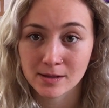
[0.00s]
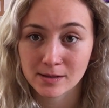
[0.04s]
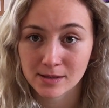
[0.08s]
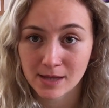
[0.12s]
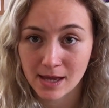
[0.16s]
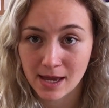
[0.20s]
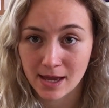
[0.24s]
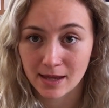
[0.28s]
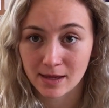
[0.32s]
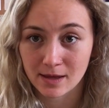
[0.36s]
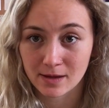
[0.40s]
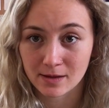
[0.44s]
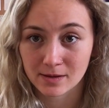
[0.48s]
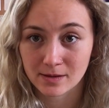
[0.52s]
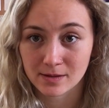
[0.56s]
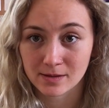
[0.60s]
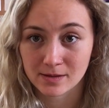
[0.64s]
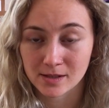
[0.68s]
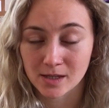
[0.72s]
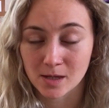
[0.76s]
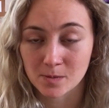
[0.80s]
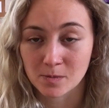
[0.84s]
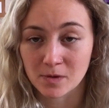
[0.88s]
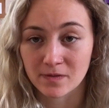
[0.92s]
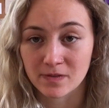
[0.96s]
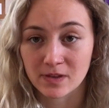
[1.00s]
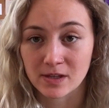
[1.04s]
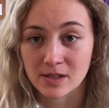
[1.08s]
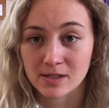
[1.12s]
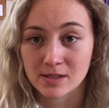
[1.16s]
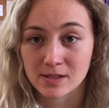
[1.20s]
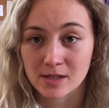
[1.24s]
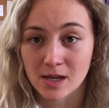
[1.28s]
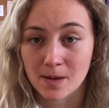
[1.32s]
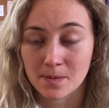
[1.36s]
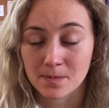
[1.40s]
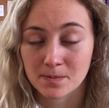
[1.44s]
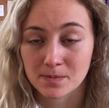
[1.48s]
take some of these
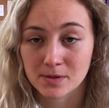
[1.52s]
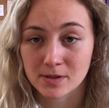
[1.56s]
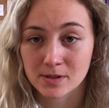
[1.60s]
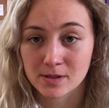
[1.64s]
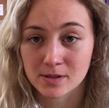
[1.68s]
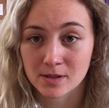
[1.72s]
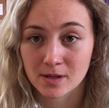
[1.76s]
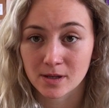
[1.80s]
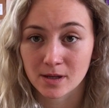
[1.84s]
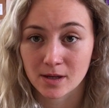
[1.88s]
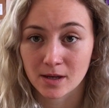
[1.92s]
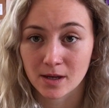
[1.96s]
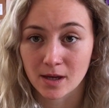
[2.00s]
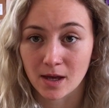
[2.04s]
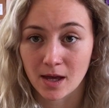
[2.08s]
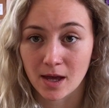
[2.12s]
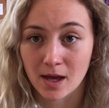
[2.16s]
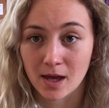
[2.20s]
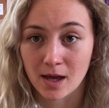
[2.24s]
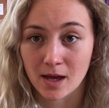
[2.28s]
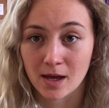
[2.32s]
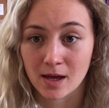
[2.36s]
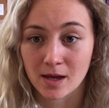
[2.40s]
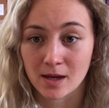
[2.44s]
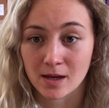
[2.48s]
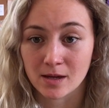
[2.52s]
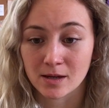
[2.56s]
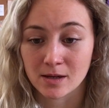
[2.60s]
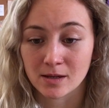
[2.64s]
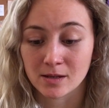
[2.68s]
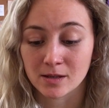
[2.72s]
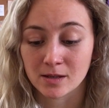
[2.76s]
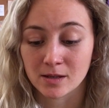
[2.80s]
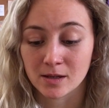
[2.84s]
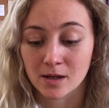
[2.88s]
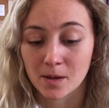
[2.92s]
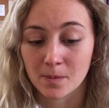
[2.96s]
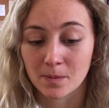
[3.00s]
steps
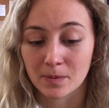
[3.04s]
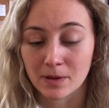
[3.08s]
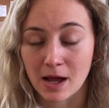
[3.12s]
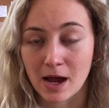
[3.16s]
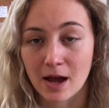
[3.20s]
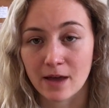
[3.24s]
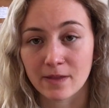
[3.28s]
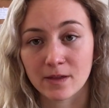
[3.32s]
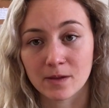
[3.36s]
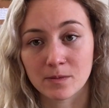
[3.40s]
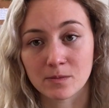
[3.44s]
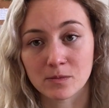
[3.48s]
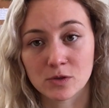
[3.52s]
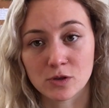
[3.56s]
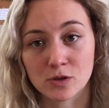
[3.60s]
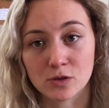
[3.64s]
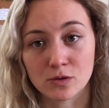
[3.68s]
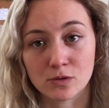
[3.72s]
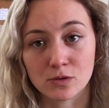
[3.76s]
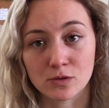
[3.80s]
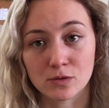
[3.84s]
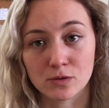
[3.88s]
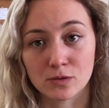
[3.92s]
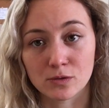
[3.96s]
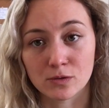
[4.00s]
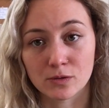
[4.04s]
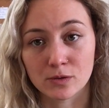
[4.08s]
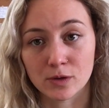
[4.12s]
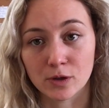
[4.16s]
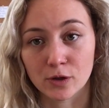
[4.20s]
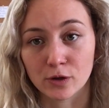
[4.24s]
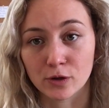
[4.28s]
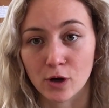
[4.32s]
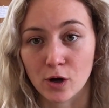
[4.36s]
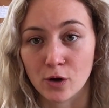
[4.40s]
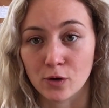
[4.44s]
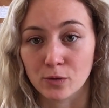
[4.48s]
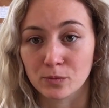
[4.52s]
and apply them to
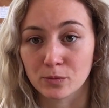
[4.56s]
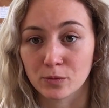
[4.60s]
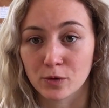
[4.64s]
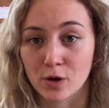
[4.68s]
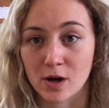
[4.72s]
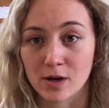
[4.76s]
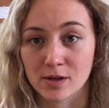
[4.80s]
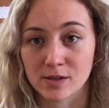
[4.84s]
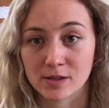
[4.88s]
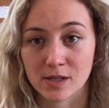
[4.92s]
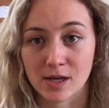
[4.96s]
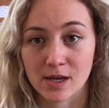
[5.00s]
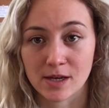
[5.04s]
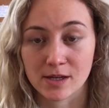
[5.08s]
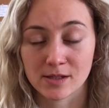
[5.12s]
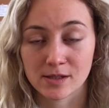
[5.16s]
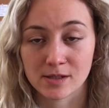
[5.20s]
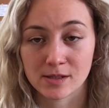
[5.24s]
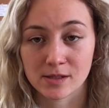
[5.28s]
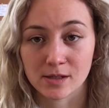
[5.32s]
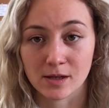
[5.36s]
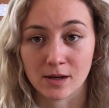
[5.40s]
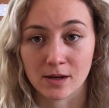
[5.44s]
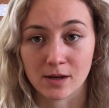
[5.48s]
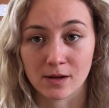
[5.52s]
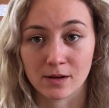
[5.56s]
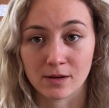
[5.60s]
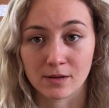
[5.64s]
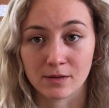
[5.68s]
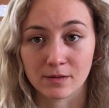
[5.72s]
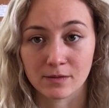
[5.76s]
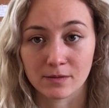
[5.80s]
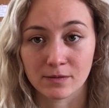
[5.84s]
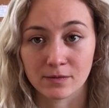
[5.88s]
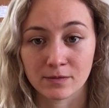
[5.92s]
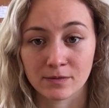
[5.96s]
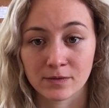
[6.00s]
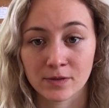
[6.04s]
your own process
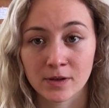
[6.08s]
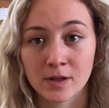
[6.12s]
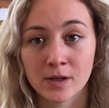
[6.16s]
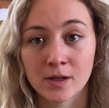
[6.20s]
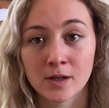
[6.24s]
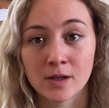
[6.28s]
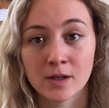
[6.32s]
of